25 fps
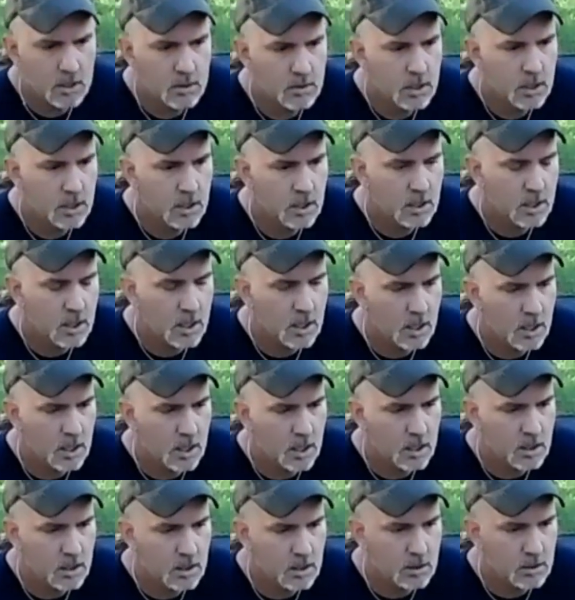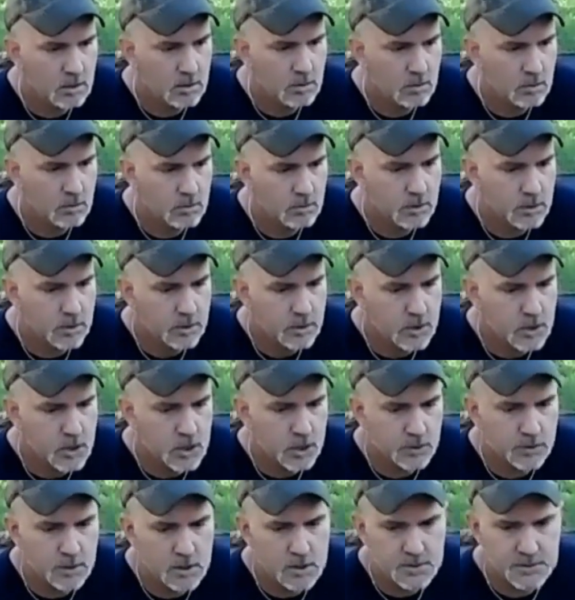know,
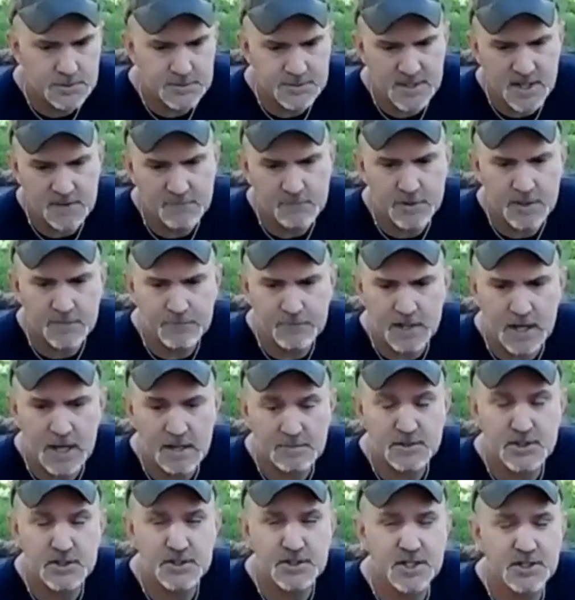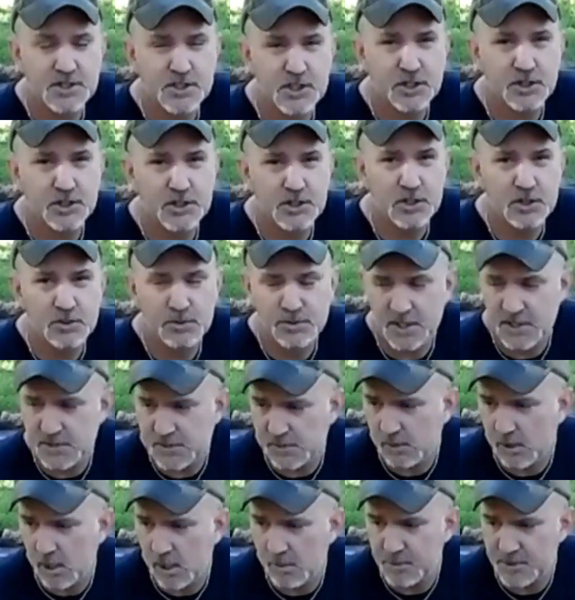there's several different options that you can do.
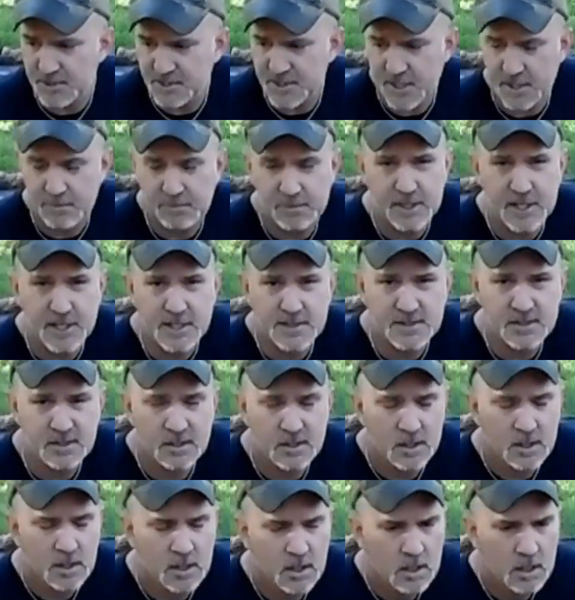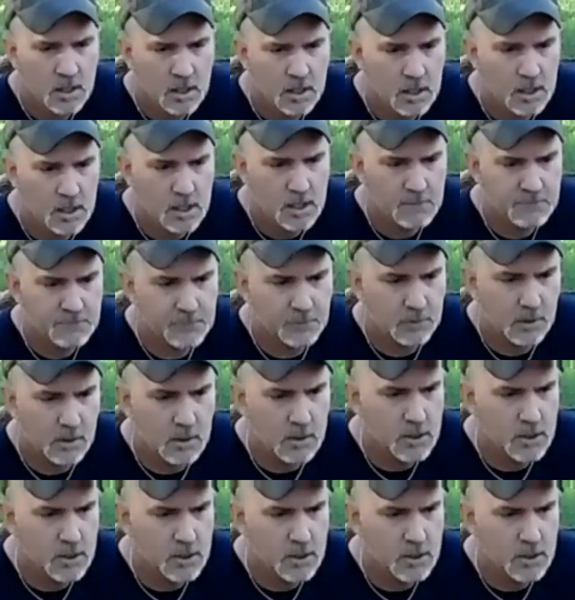These are our potato plants for